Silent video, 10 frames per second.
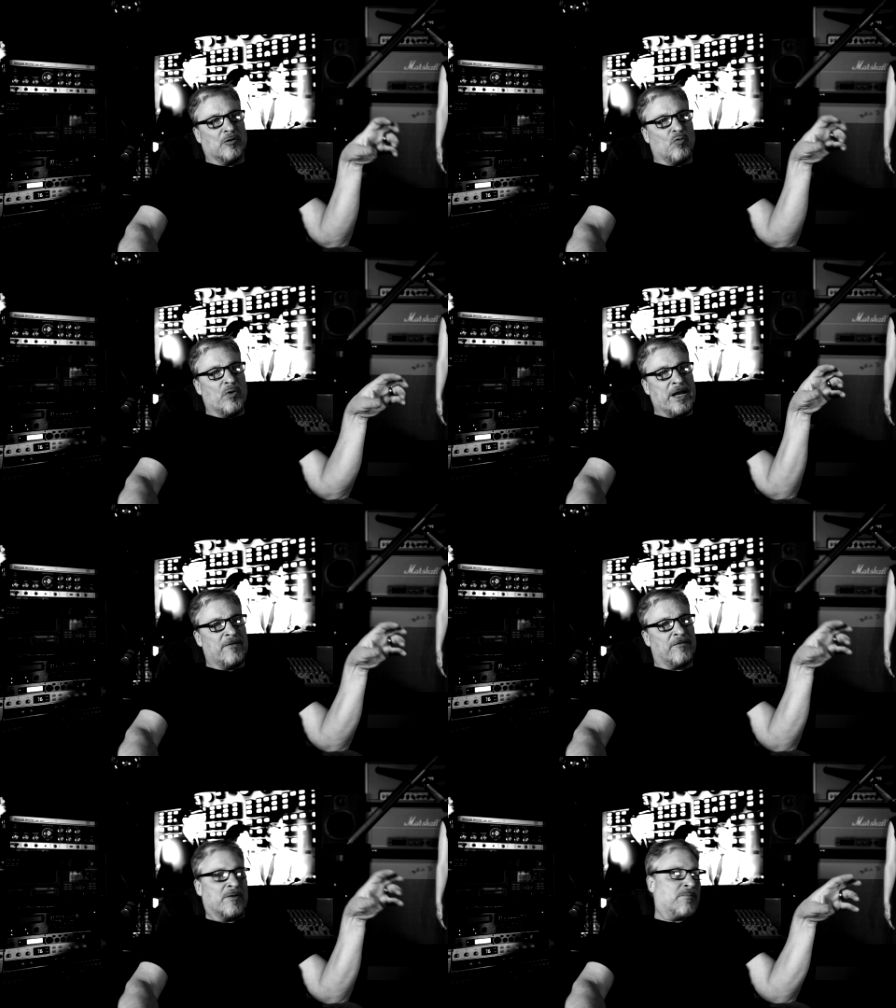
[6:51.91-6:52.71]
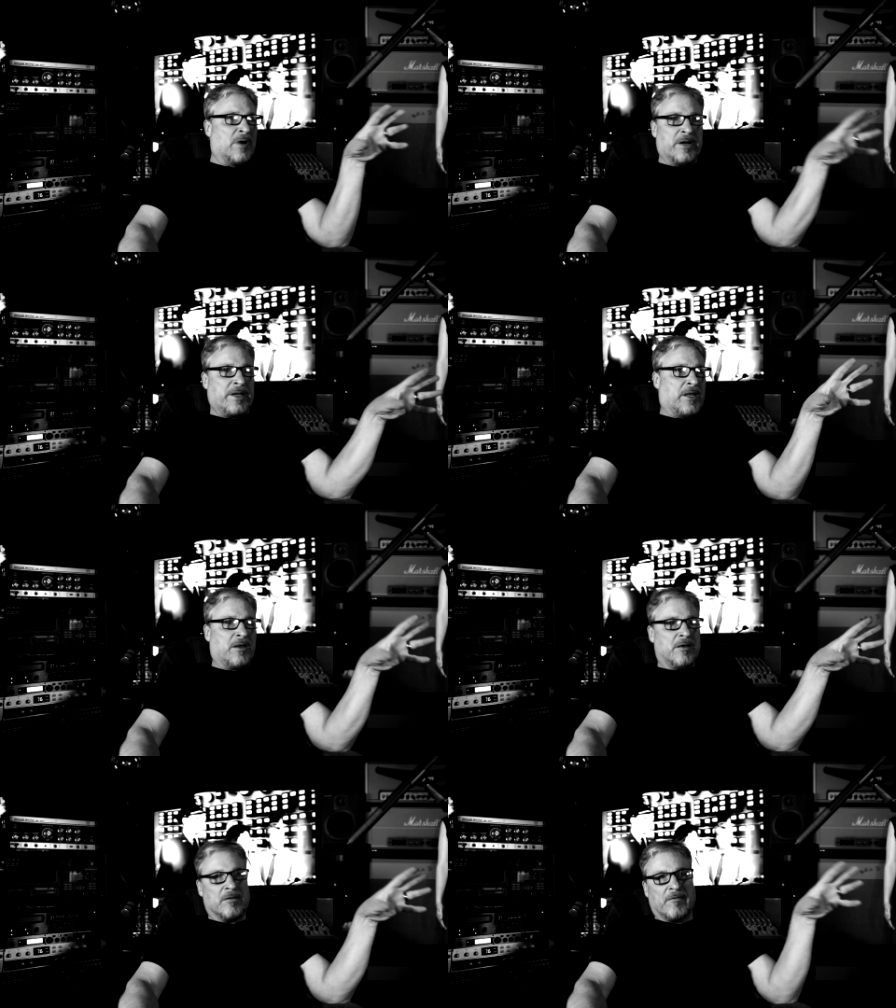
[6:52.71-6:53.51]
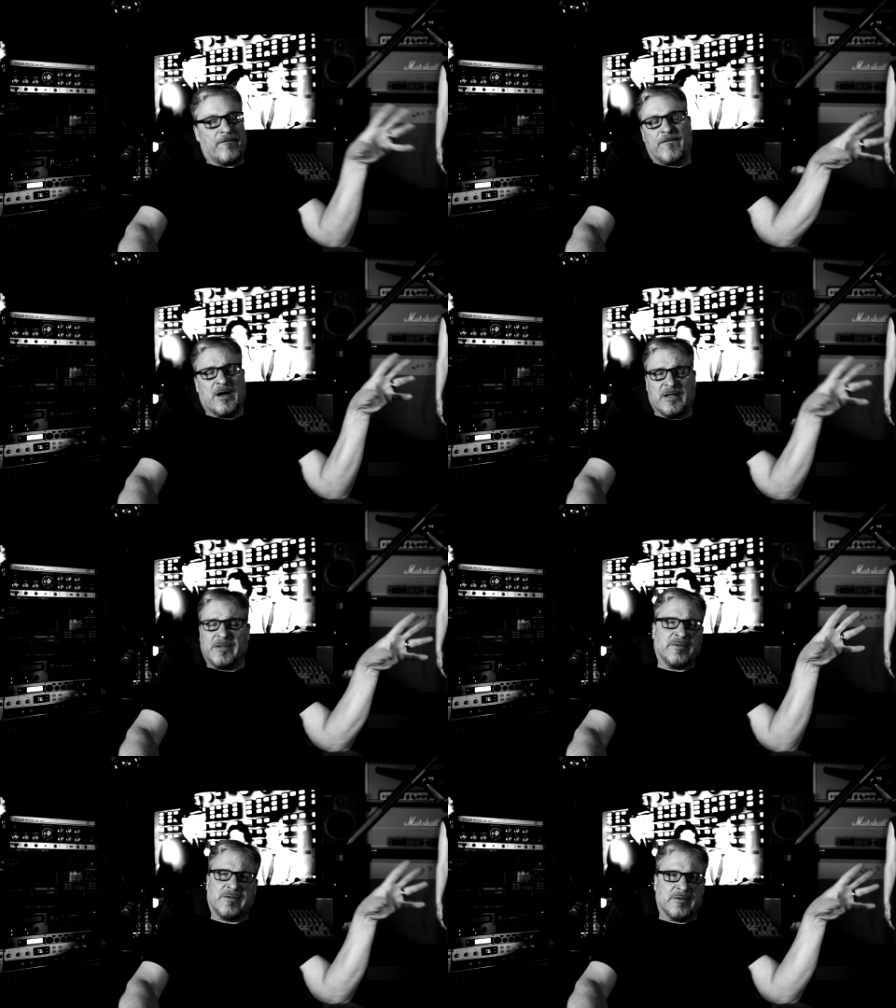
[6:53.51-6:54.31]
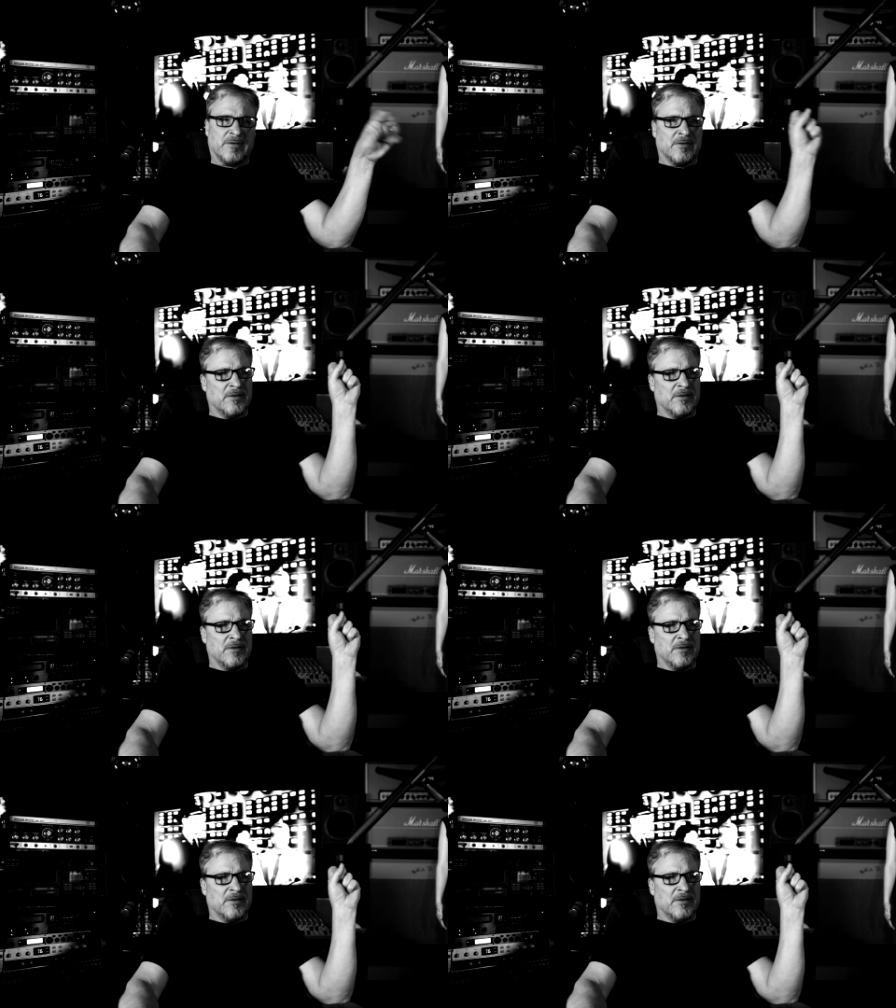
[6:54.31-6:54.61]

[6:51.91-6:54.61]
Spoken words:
or wait for the money or the funds